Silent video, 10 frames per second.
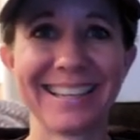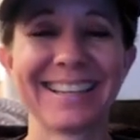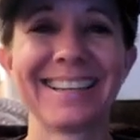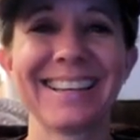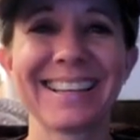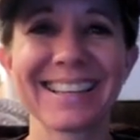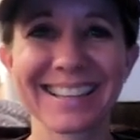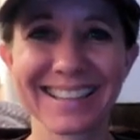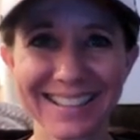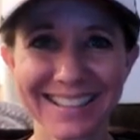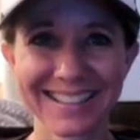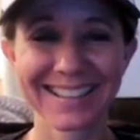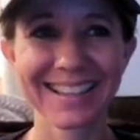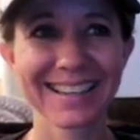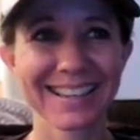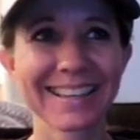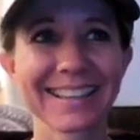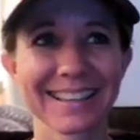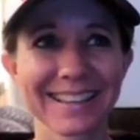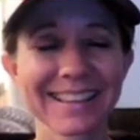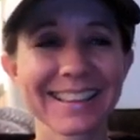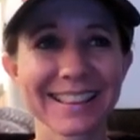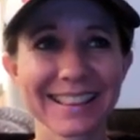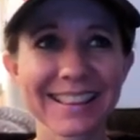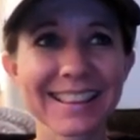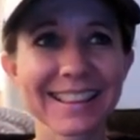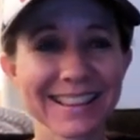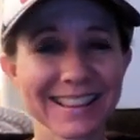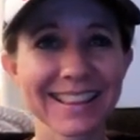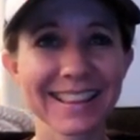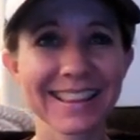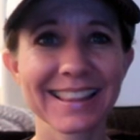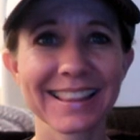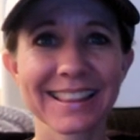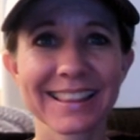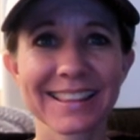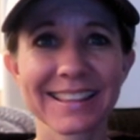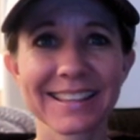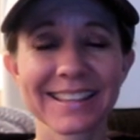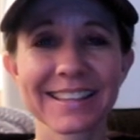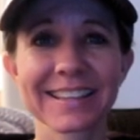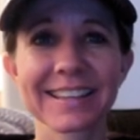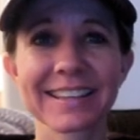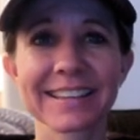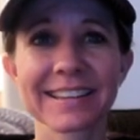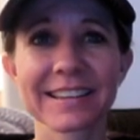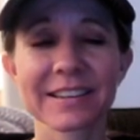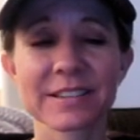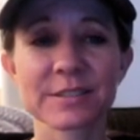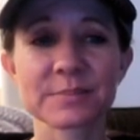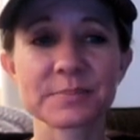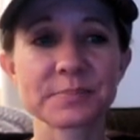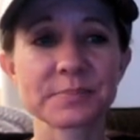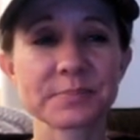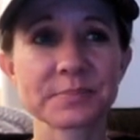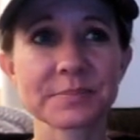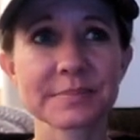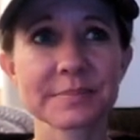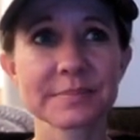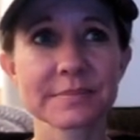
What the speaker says: No words are spoken by the person on screen.